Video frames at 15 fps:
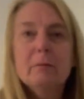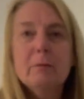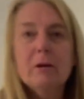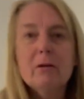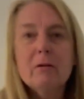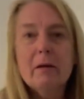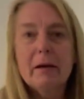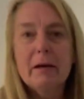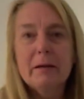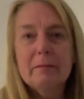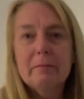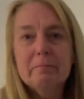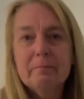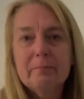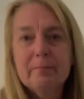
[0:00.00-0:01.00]
done this for
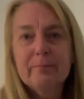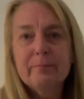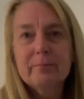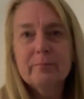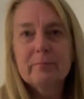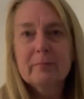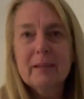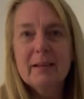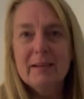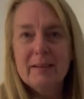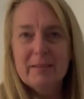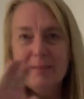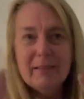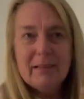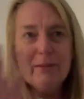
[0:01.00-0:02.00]
Prue,
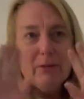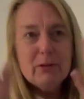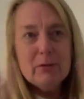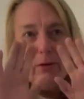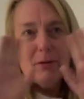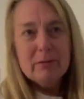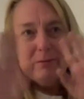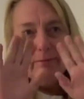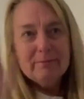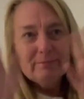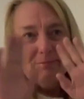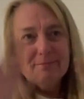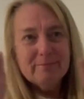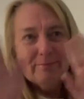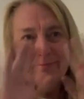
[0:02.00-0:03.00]
it's just
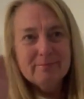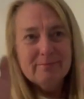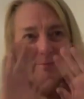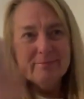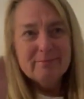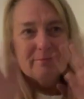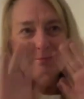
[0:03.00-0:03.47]
phenomenal. To be